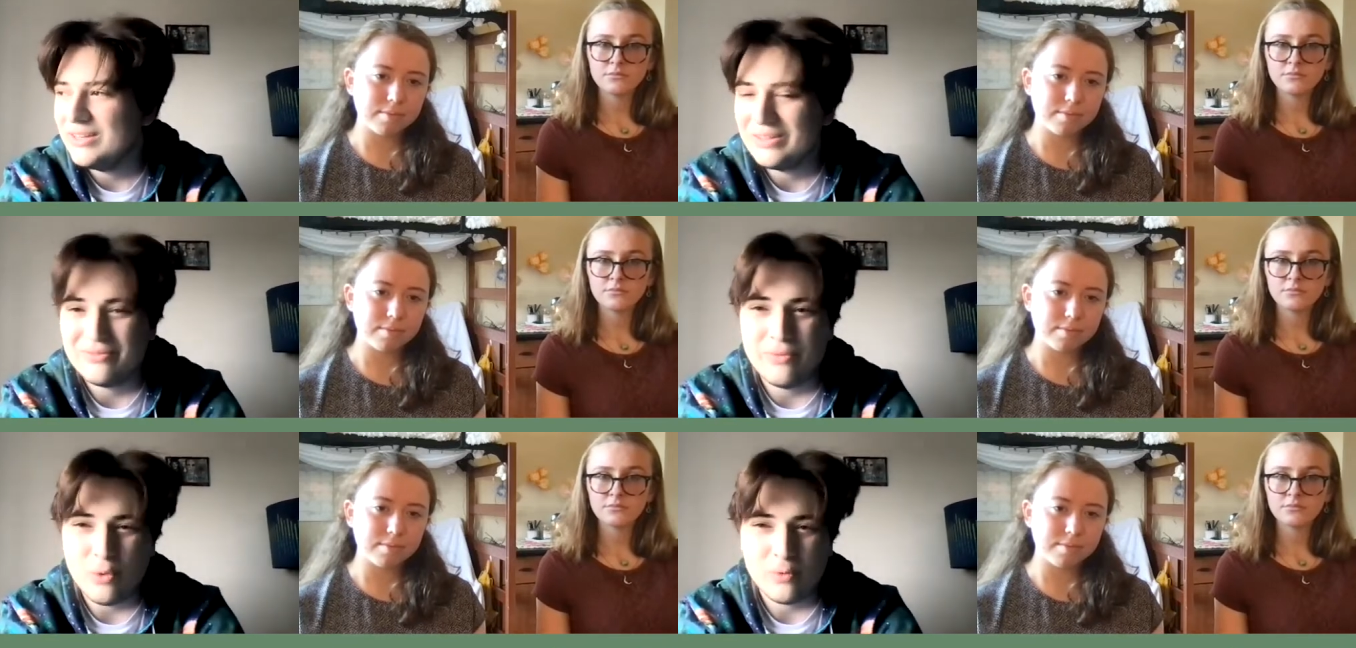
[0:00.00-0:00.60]
Speaker 1: to
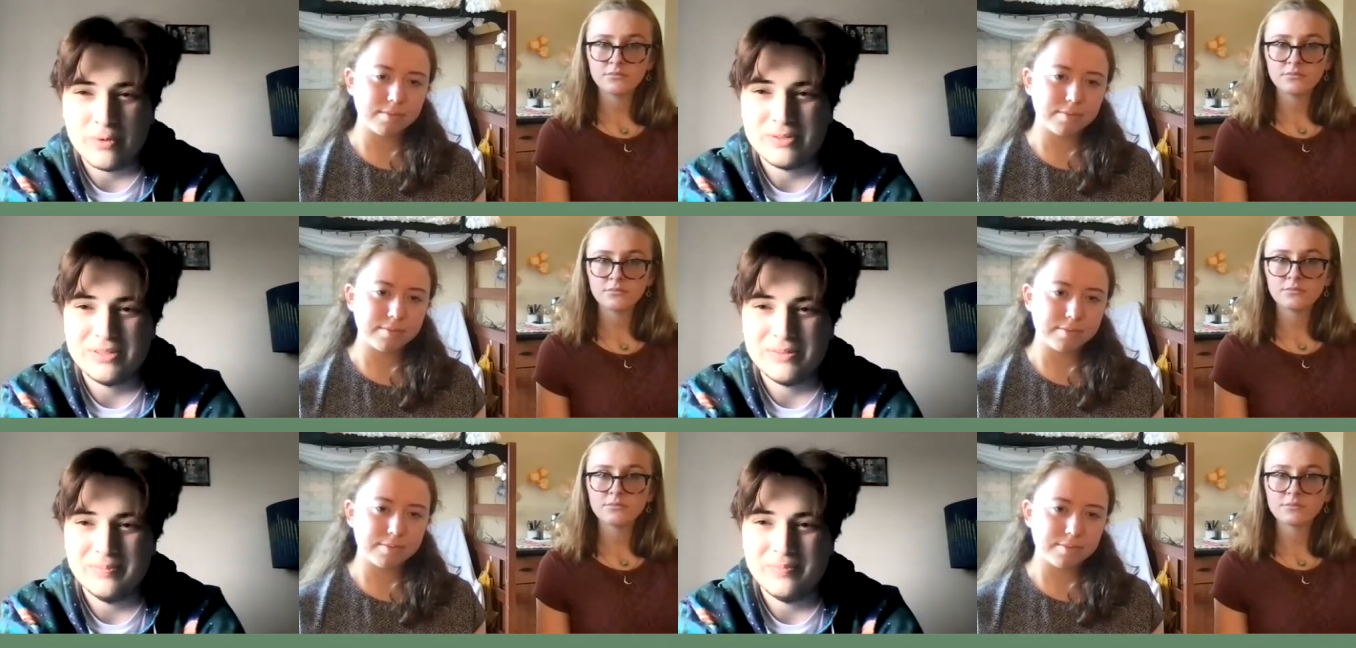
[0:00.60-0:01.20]
look forward
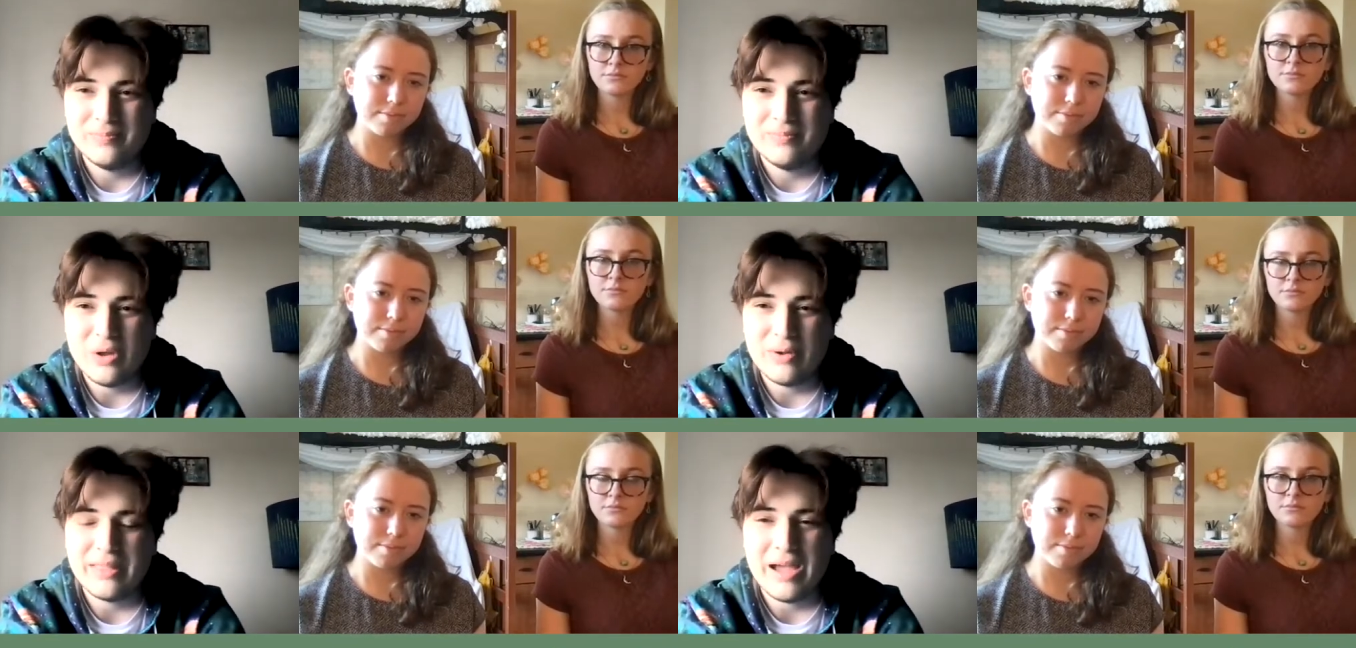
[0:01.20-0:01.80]
to
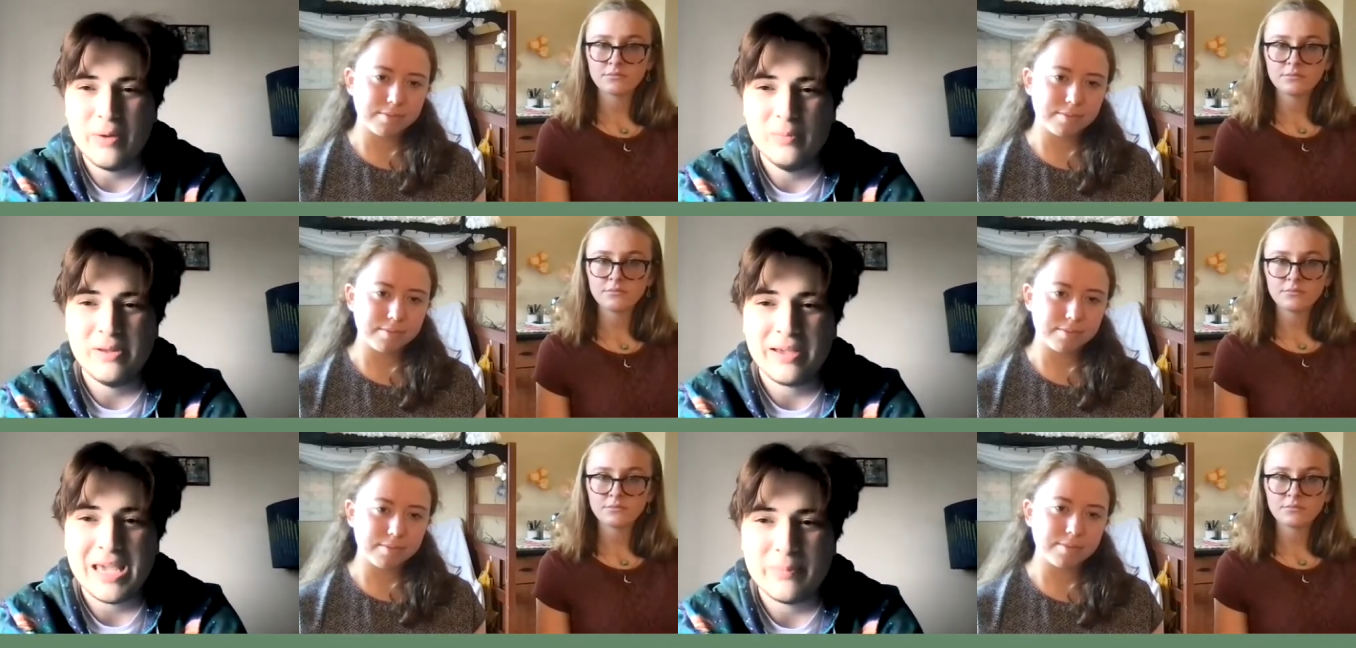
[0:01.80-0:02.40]
knowing that I would
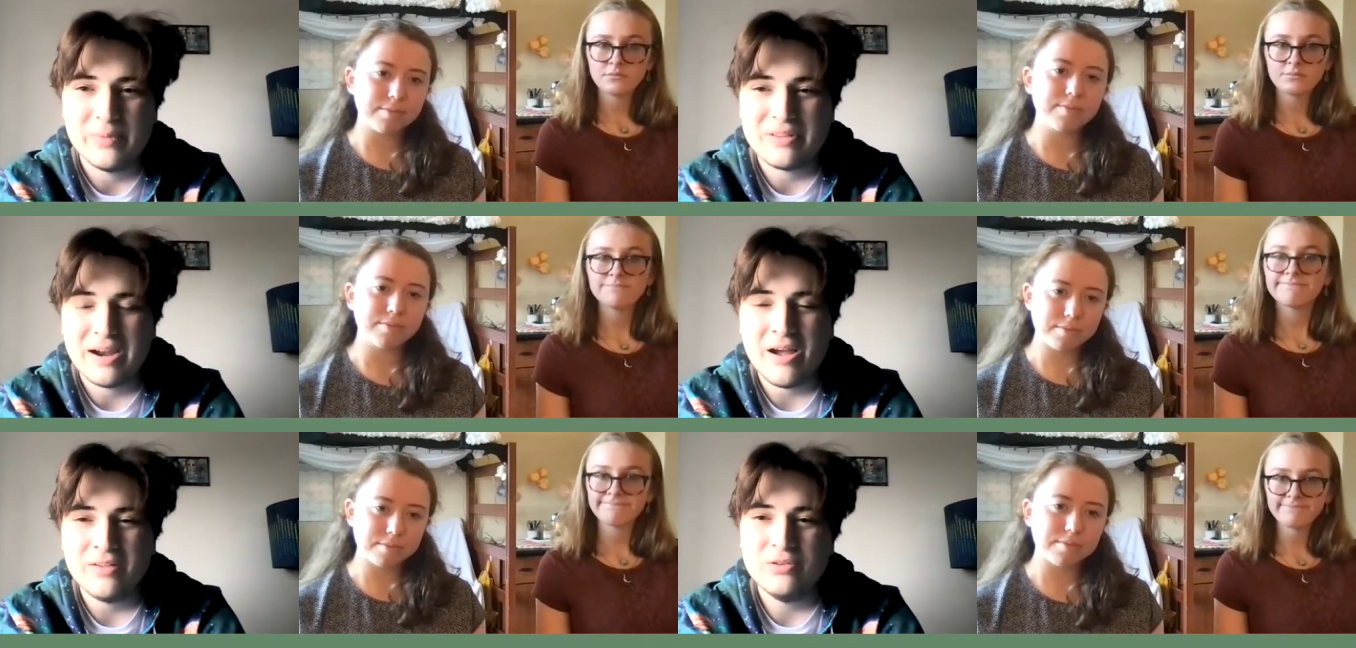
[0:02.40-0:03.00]
be on campus.
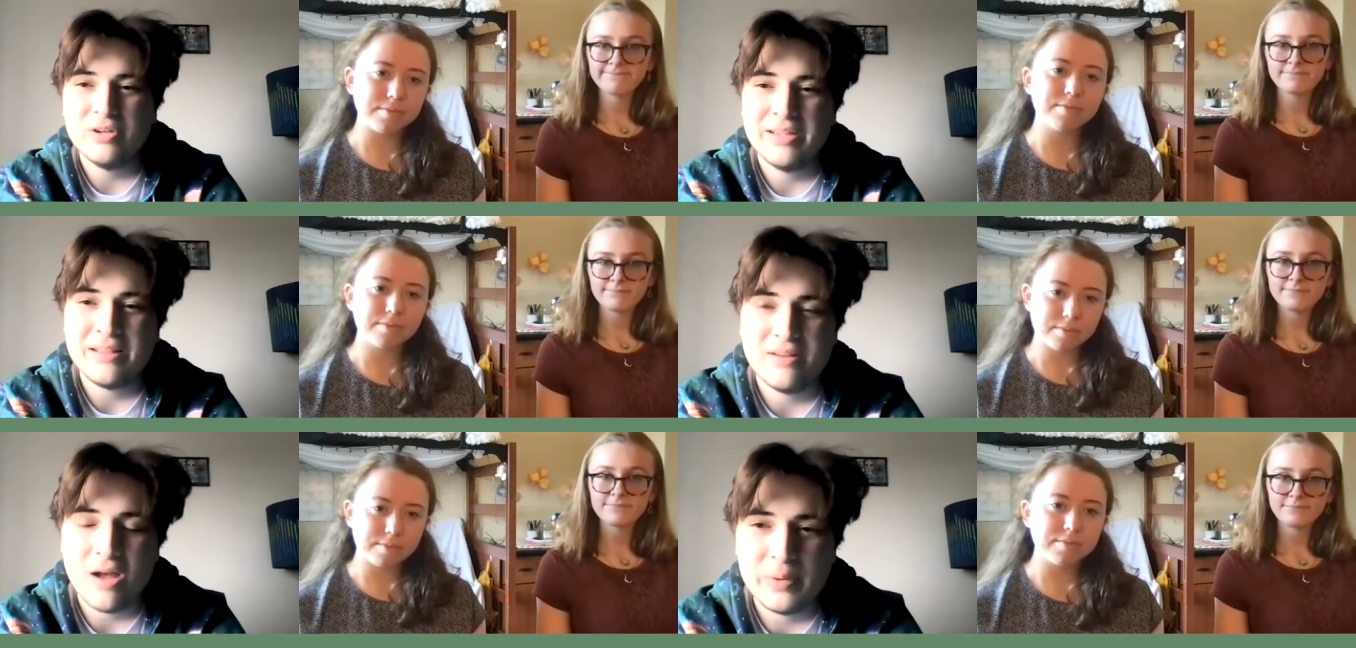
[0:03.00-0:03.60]
And I also took it
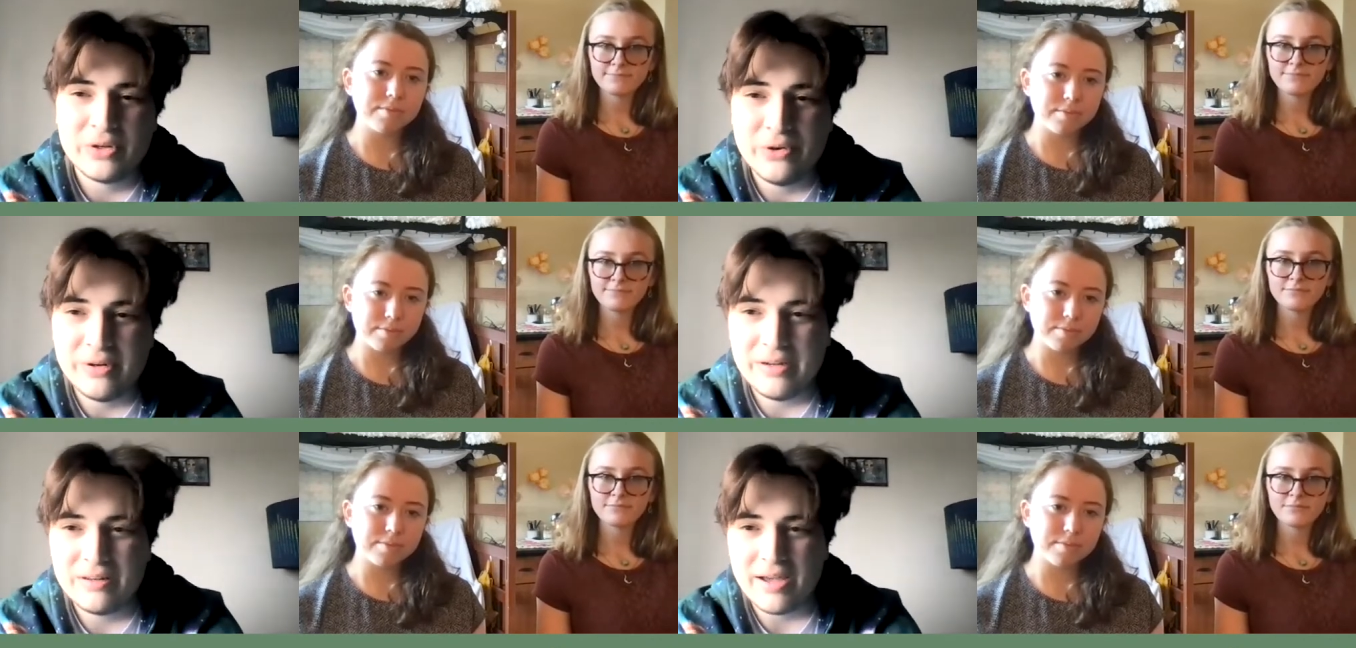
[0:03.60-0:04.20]
as an
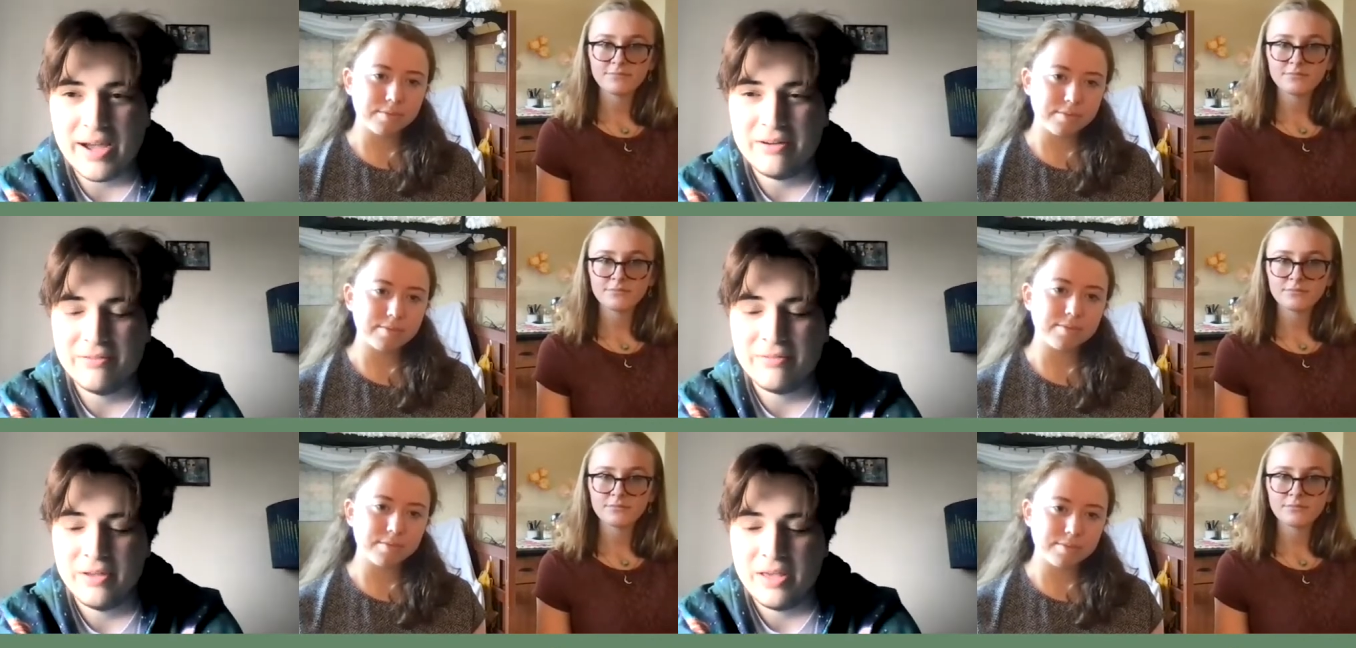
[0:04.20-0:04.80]
opportunity to kind
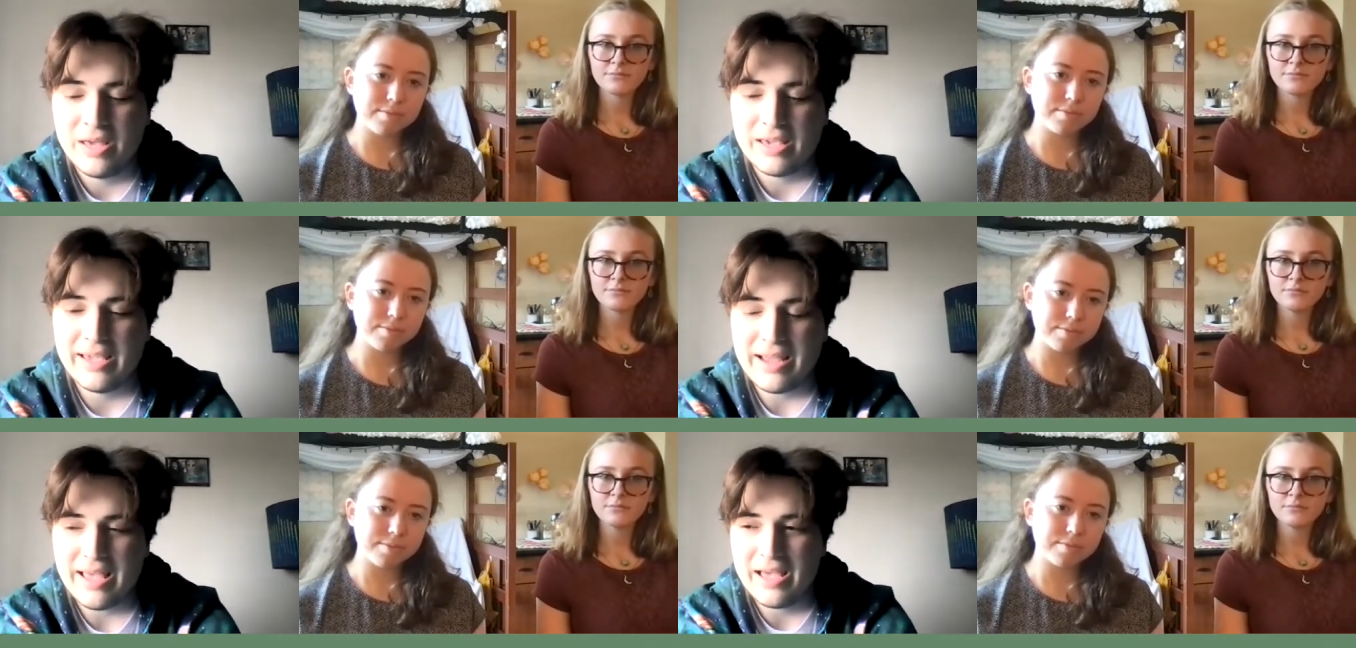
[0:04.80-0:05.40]
of
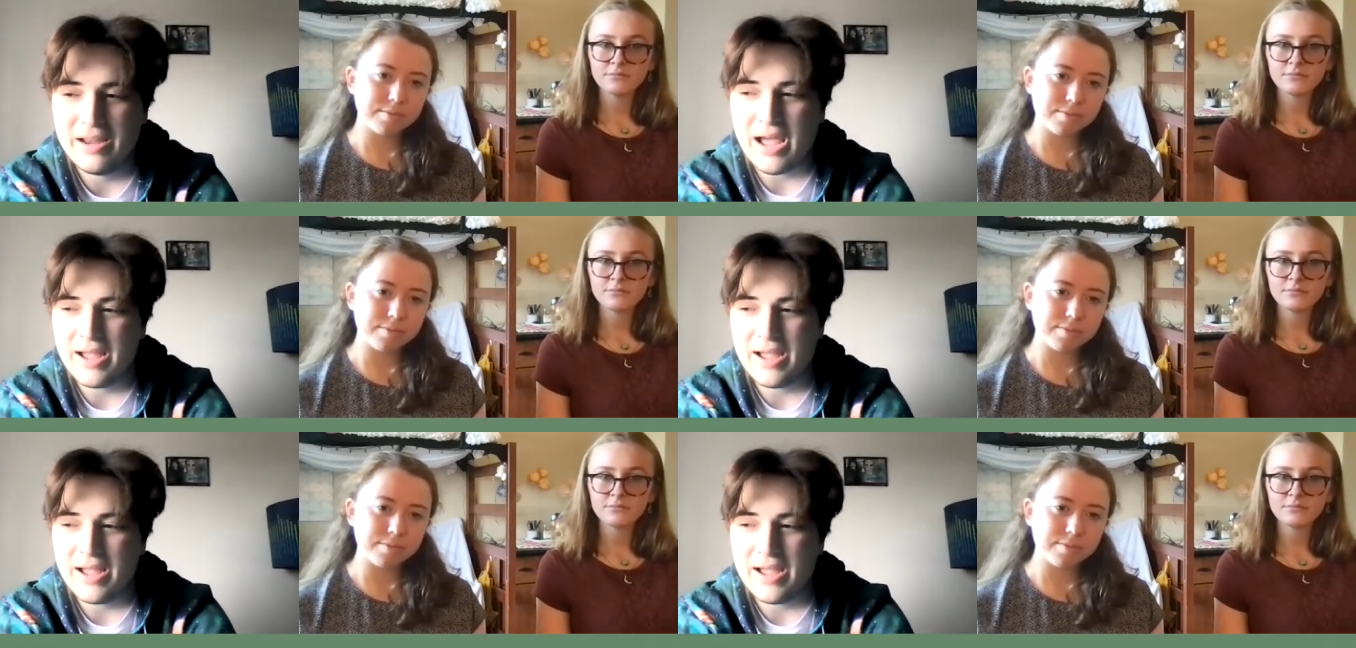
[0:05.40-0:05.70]
get ahead.